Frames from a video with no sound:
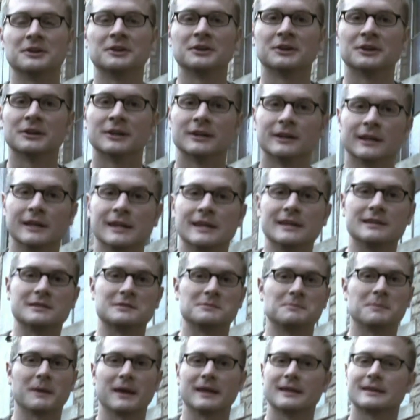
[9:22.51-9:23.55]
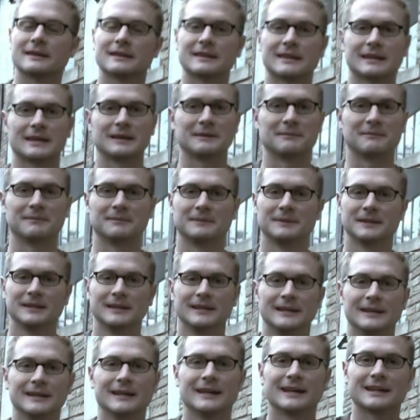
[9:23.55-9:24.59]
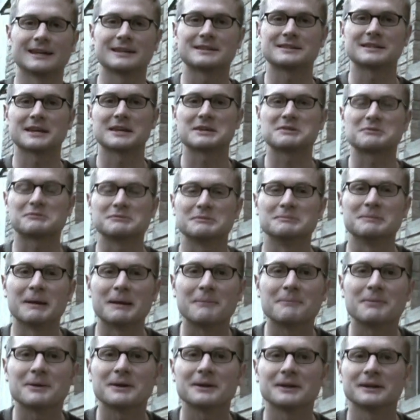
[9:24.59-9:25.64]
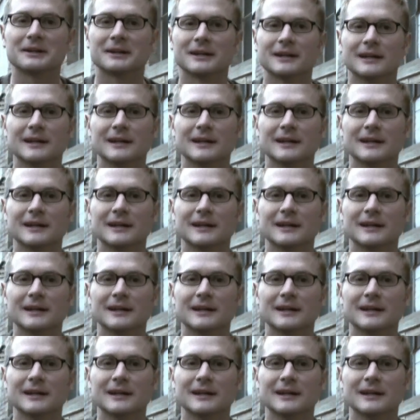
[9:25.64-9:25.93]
good he's been to them. He says, remember,